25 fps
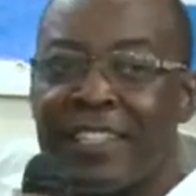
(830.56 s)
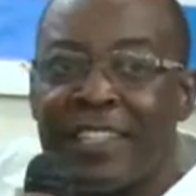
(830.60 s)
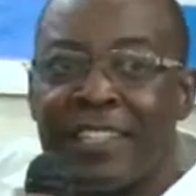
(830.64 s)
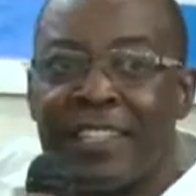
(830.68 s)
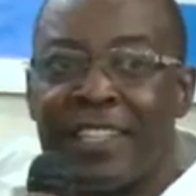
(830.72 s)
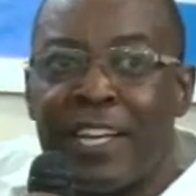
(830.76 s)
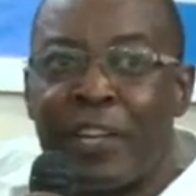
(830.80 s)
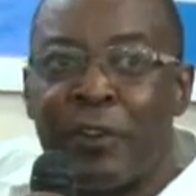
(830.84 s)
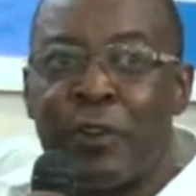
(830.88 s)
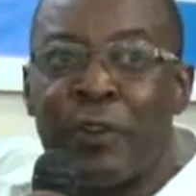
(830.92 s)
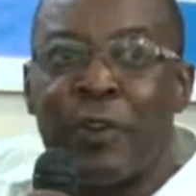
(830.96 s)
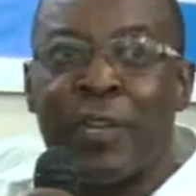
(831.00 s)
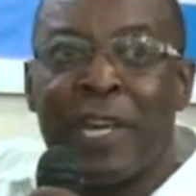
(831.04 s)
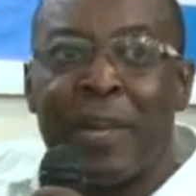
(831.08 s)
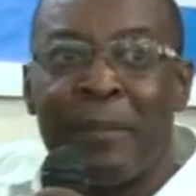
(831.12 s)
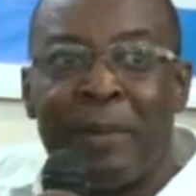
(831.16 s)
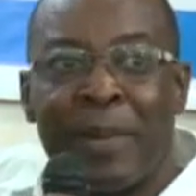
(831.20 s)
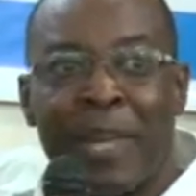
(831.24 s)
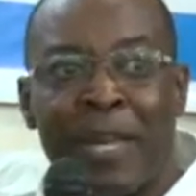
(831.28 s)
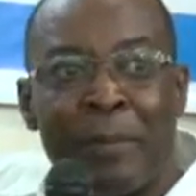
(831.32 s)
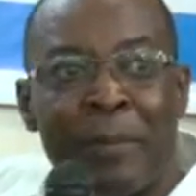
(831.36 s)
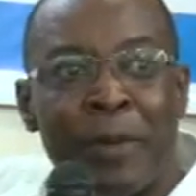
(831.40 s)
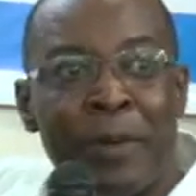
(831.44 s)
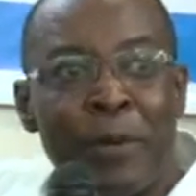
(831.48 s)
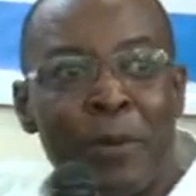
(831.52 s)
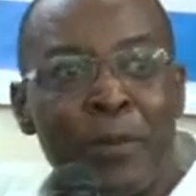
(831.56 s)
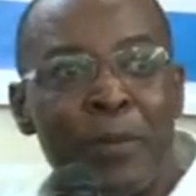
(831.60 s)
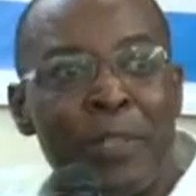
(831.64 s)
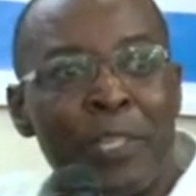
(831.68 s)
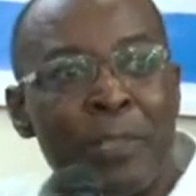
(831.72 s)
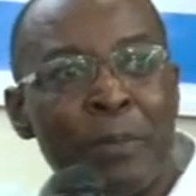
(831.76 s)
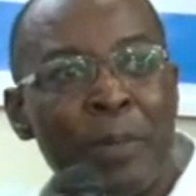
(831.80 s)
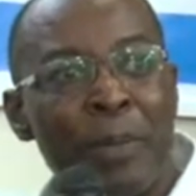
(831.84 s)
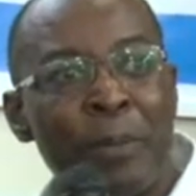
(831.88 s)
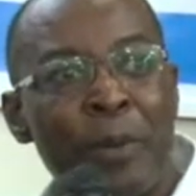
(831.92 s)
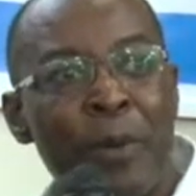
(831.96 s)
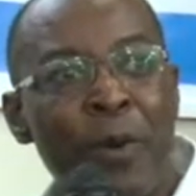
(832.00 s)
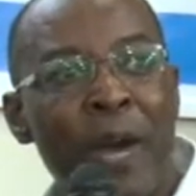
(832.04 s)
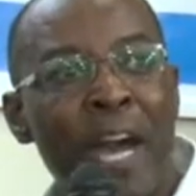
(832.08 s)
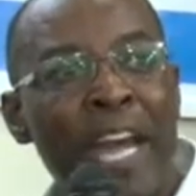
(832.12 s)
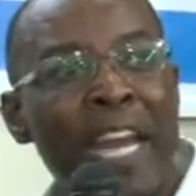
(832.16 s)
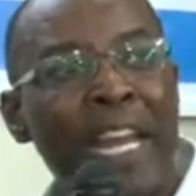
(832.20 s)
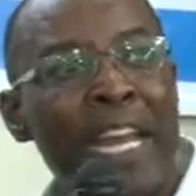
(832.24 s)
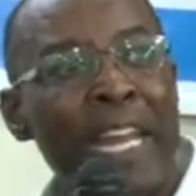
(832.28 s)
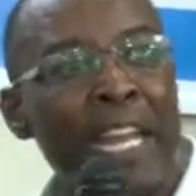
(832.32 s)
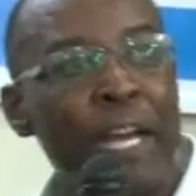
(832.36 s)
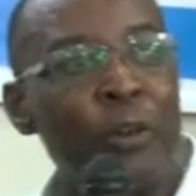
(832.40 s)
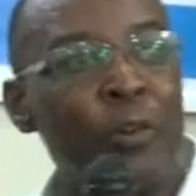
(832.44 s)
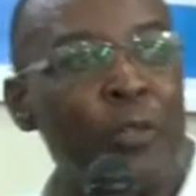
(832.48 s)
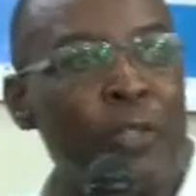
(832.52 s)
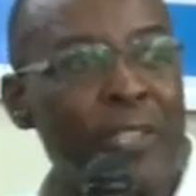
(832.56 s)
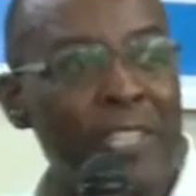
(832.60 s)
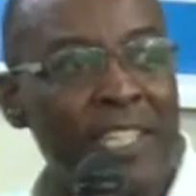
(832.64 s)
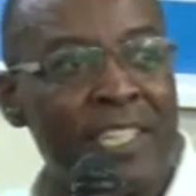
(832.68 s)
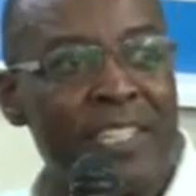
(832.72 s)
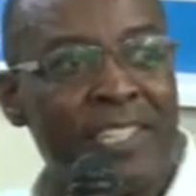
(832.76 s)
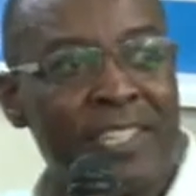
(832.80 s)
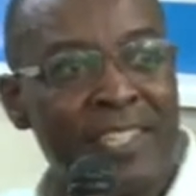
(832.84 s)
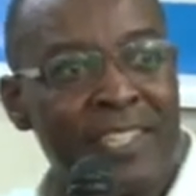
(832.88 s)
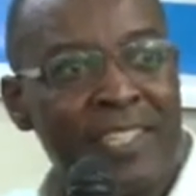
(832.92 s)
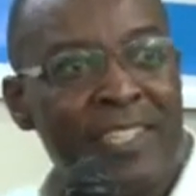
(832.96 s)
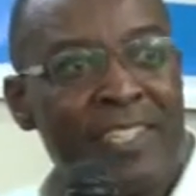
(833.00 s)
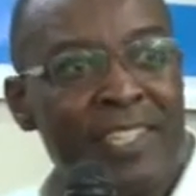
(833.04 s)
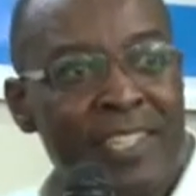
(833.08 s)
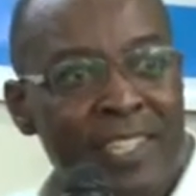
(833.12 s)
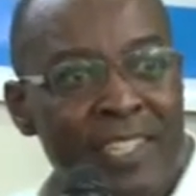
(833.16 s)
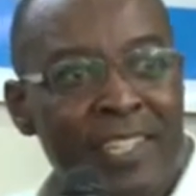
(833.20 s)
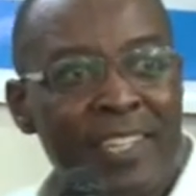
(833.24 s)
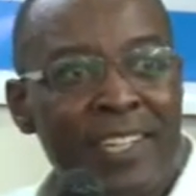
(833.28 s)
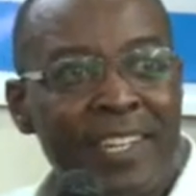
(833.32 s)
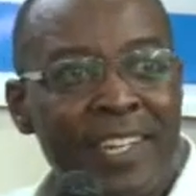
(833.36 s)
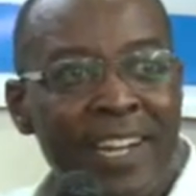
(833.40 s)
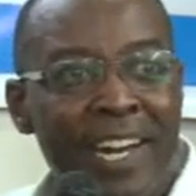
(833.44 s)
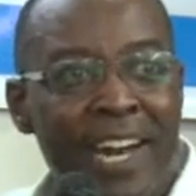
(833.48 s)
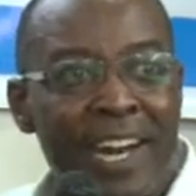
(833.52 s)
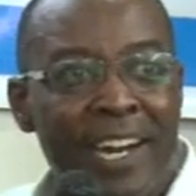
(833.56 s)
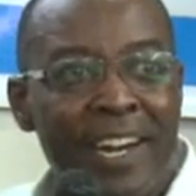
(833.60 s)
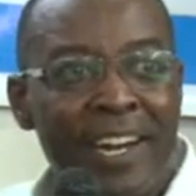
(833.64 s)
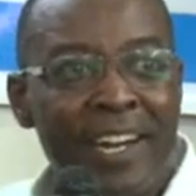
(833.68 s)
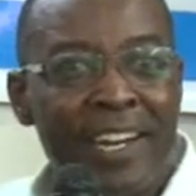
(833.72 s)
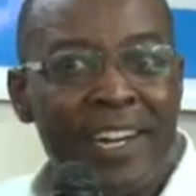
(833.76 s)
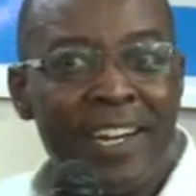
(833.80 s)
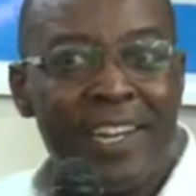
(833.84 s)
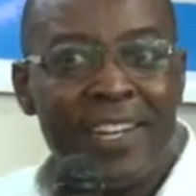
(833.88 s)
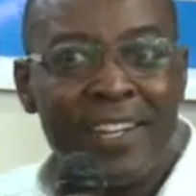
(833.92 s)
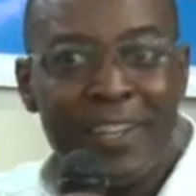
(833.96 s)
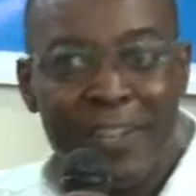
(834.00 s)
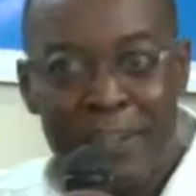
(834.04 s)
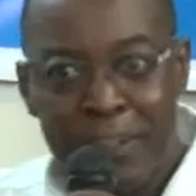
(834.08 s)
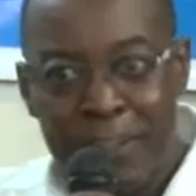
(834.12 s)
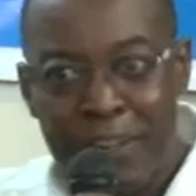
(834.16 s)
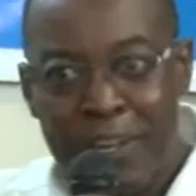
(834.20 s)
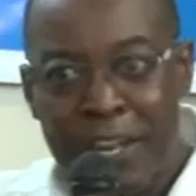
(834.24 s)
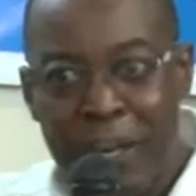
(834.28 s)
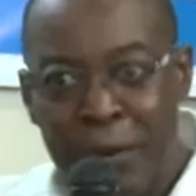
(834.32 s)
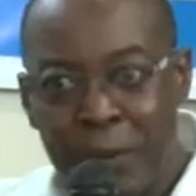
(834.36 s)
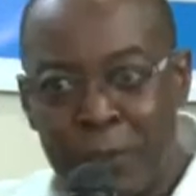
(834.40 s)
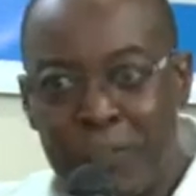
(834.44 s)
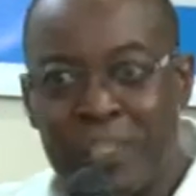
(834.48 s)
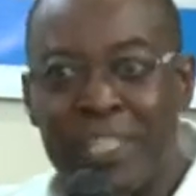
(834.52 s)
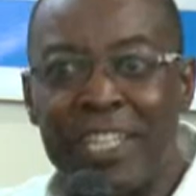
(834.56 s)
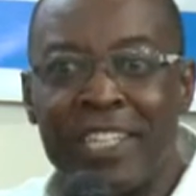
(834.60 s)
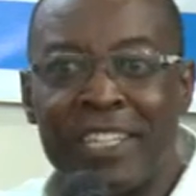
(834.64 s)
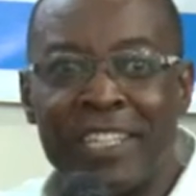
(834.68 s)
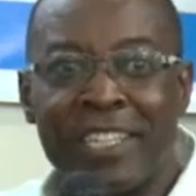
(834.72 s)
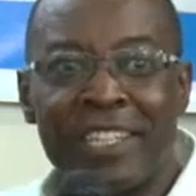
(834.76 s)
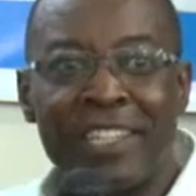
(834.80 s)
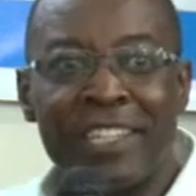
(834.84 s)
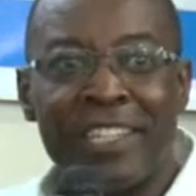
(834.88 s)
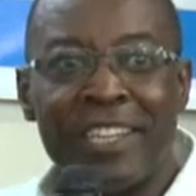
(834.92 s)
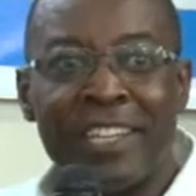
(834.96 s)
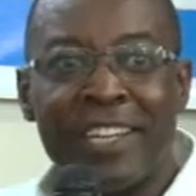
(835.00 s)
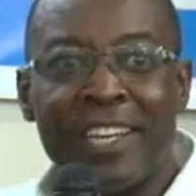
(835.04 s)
that are on timeline, because these people can negotiate inside